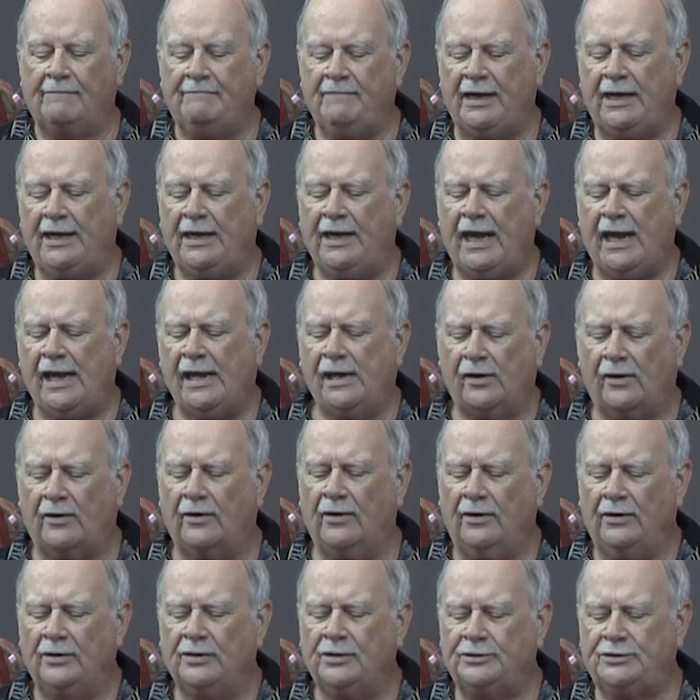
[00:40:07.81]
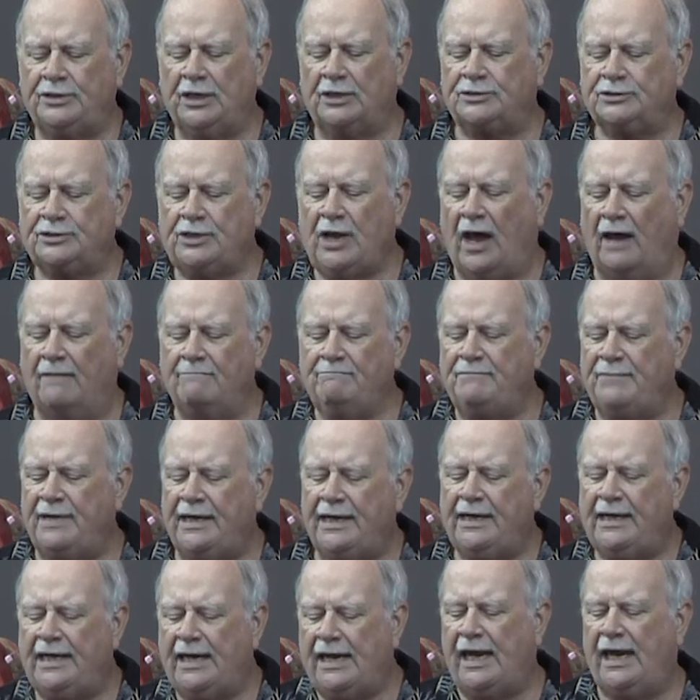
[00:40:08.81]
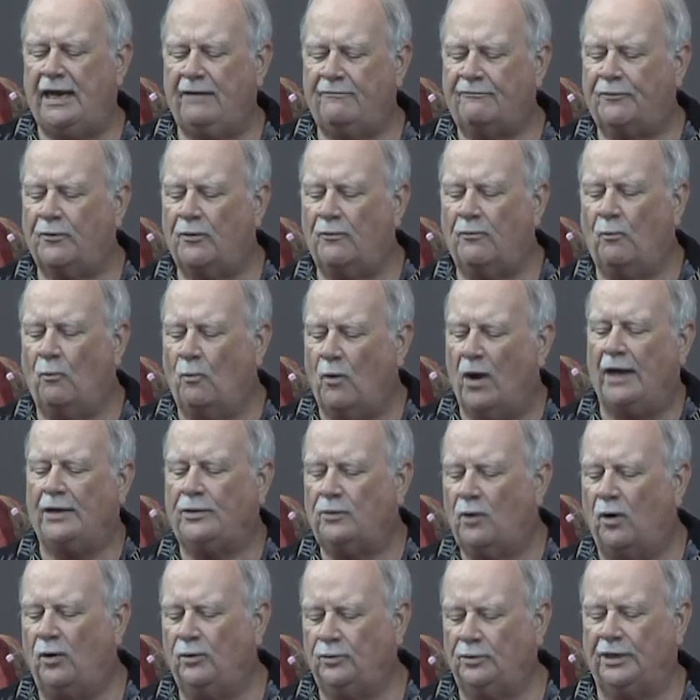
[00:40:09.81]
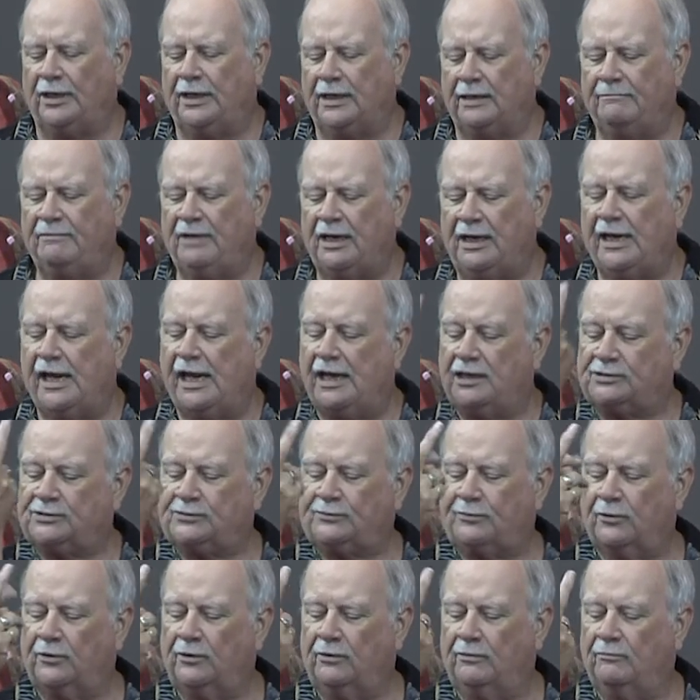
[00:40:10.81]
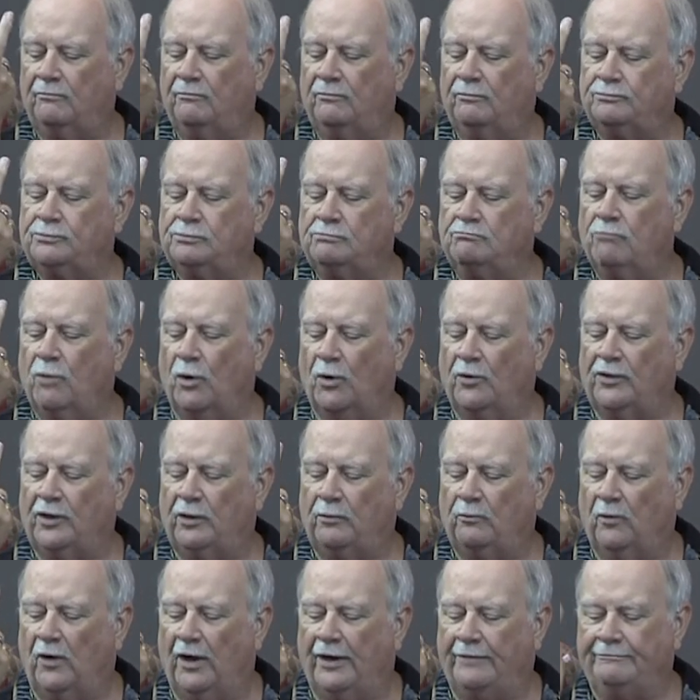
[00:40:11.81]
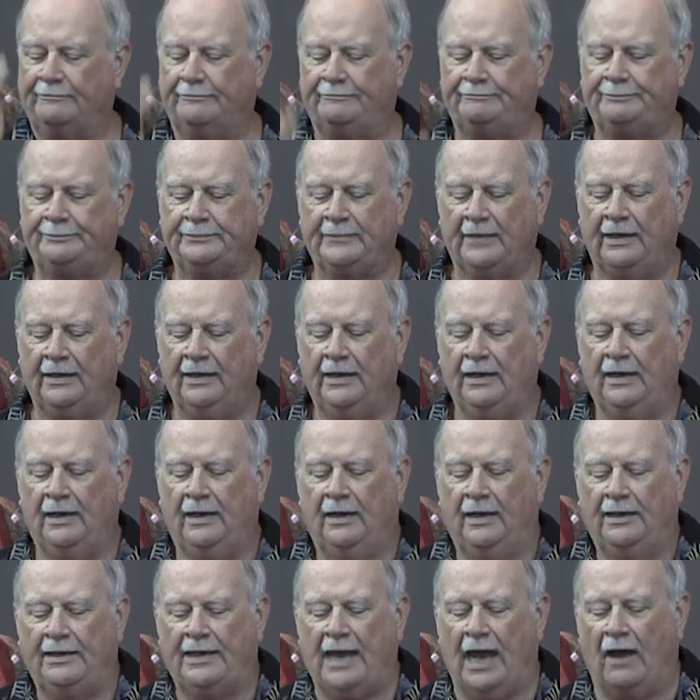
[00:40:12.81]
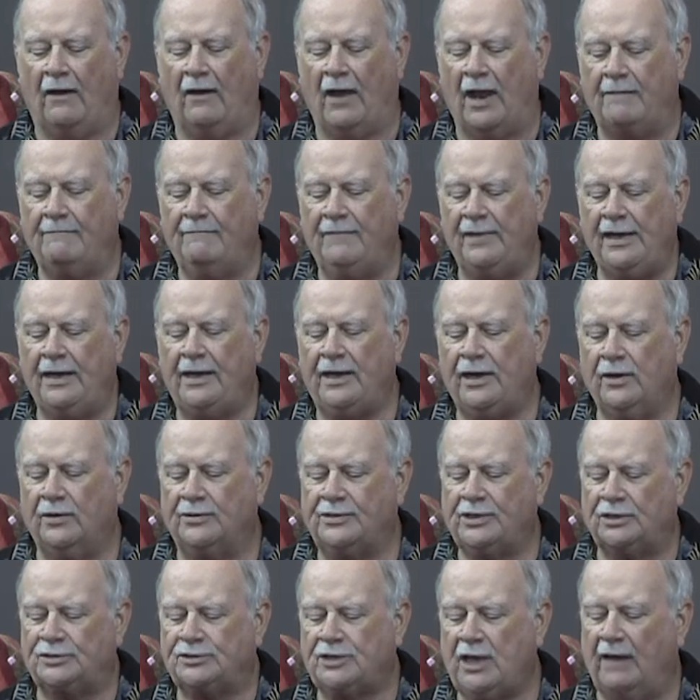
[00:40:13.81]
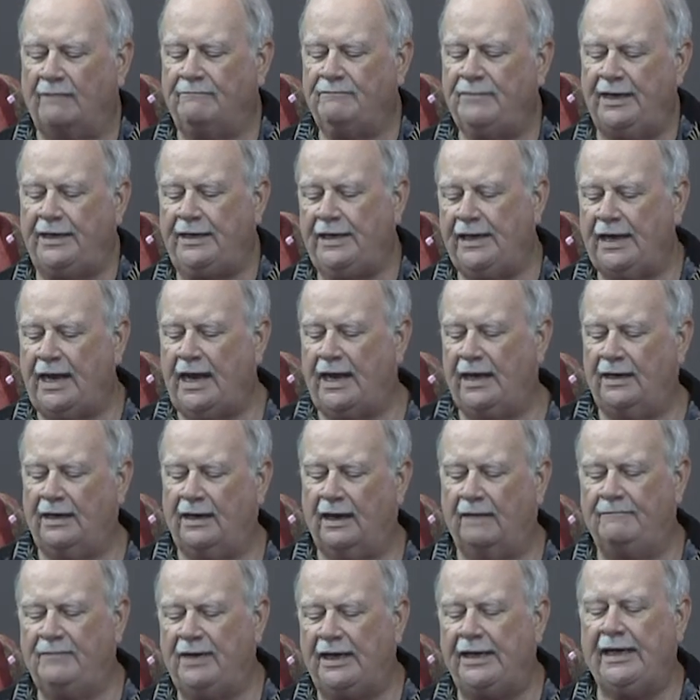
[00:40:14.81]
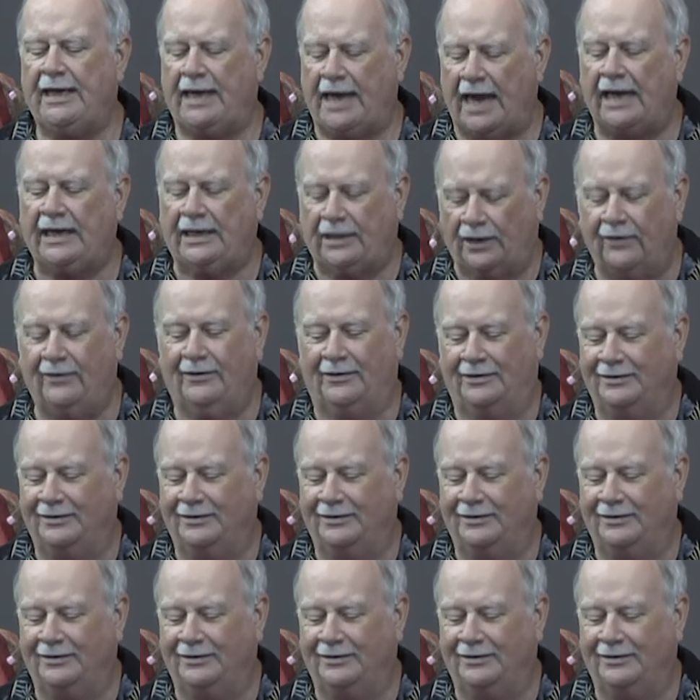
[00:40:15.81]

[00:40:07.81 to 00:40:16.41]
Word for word: mediator does not mediate for one only, mediates for more than one. Now, a mediator does not mediate, a mediator,